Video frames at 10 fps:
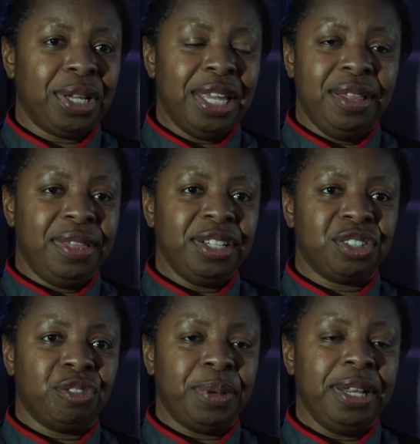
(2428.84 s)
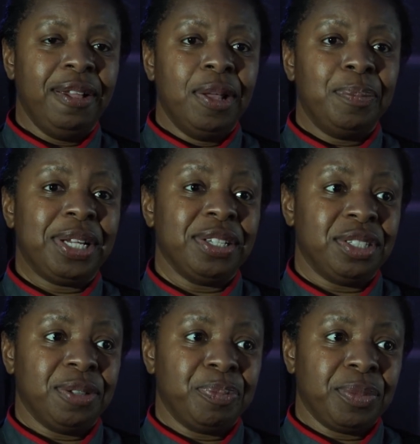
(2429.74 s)
key things for me because
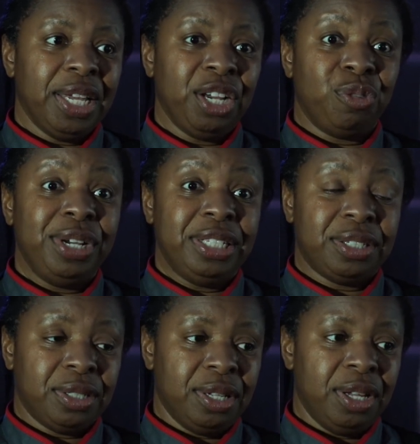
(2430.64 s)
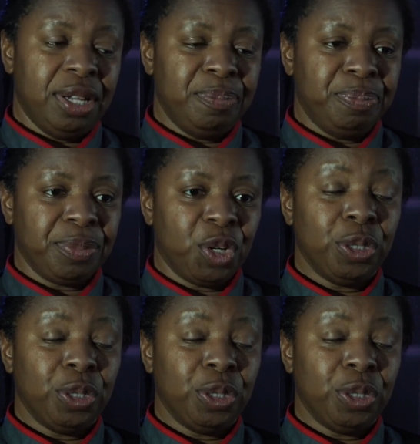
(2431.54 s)
increased um,